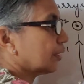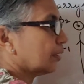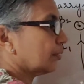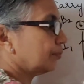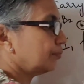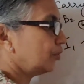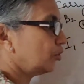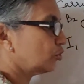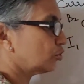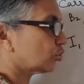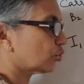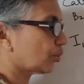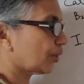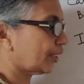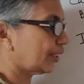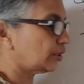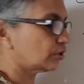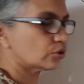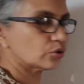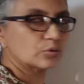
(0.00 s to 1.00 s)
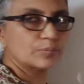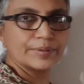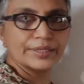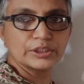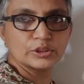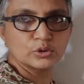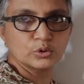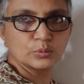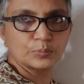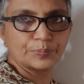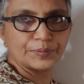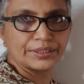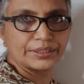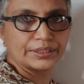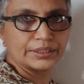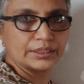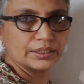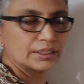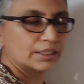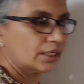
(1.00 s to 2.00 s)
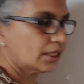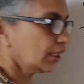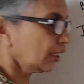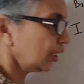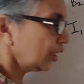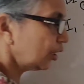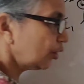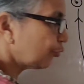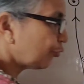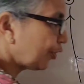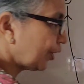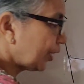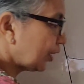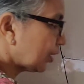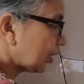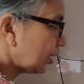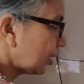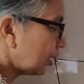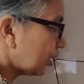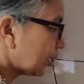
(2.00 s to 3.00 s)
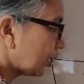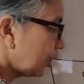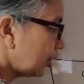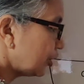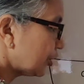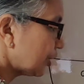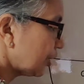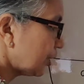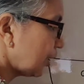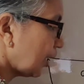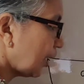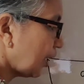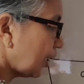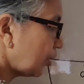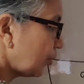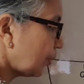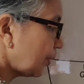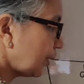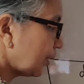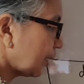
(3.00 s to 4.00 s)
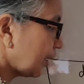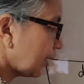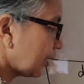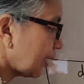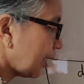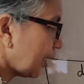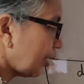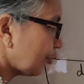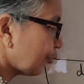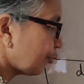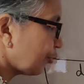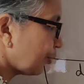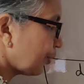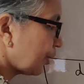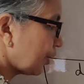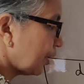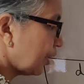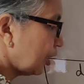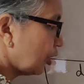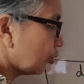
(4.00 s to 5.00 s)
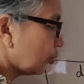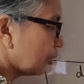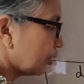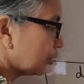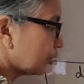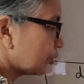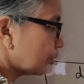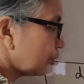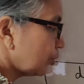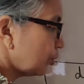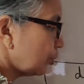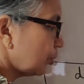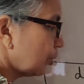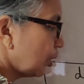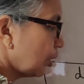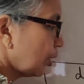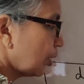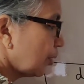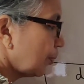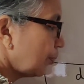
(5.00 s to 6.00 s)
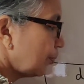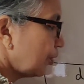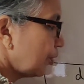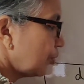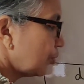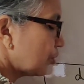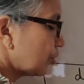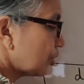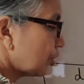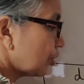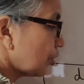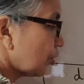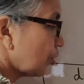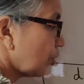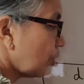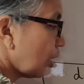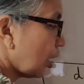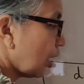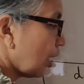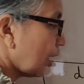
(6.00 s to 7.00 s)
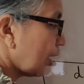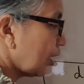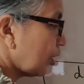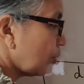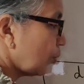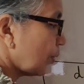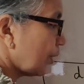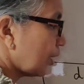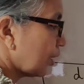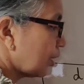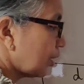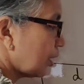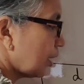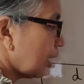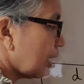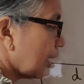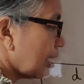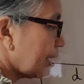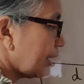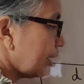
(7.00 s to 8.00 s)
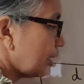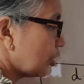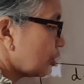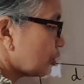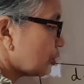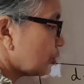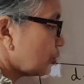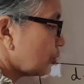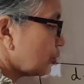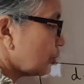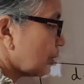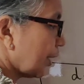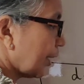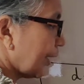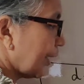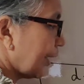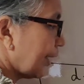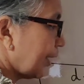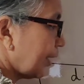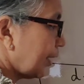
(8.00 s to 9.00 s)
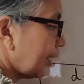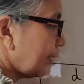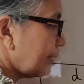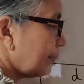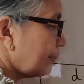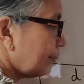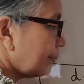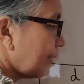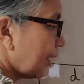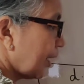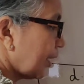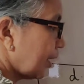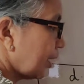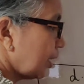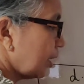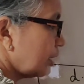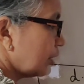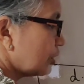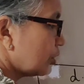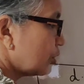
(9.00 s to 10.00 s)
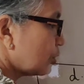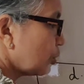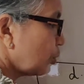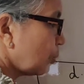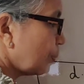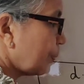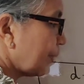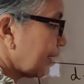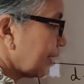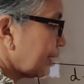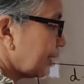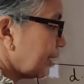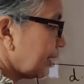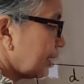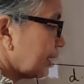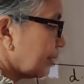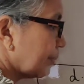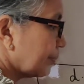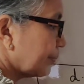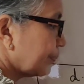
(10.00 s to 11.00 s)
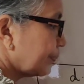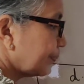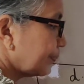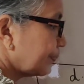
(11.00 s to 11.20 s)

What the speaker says: here, mu 0 I2 by 2 pi d. If I rearrange it, I will get F1 equal to mu 0 I1 I2 L by 2 pi d.